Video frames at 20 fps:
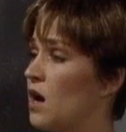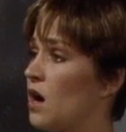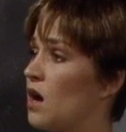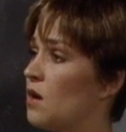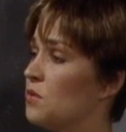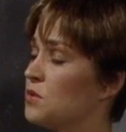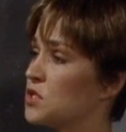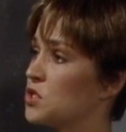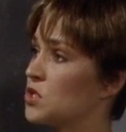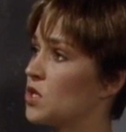
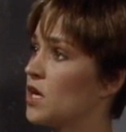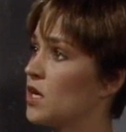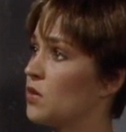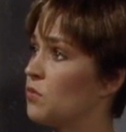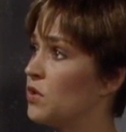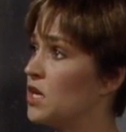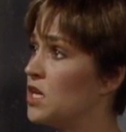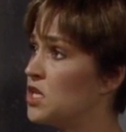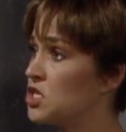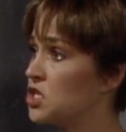I was trying to
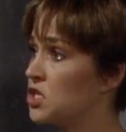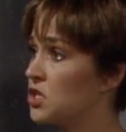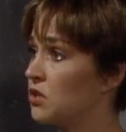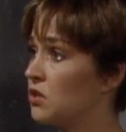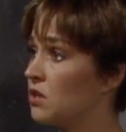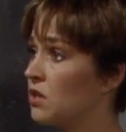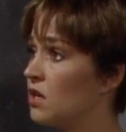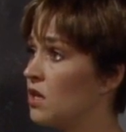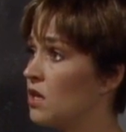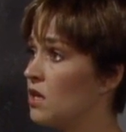reach
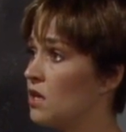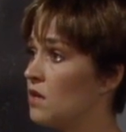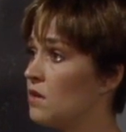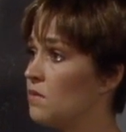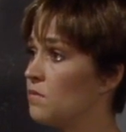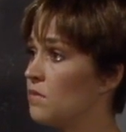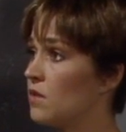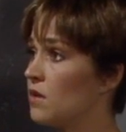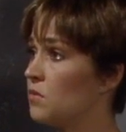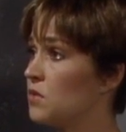you.
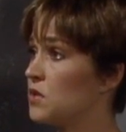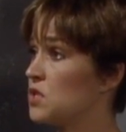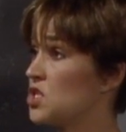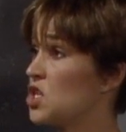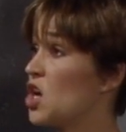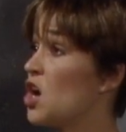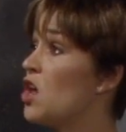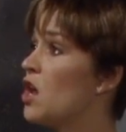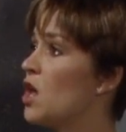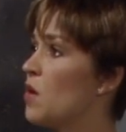
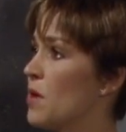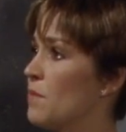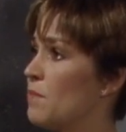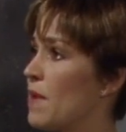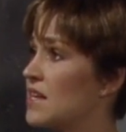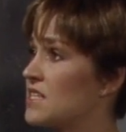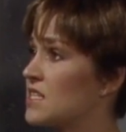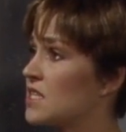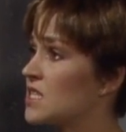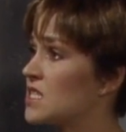Turlough went
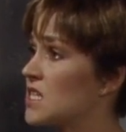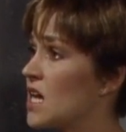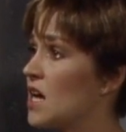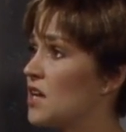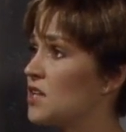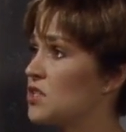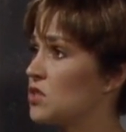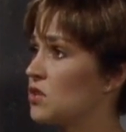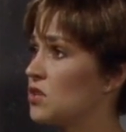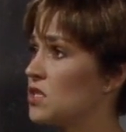back to the
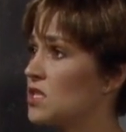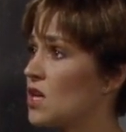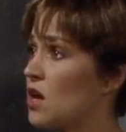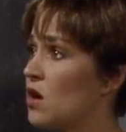TARDIS on his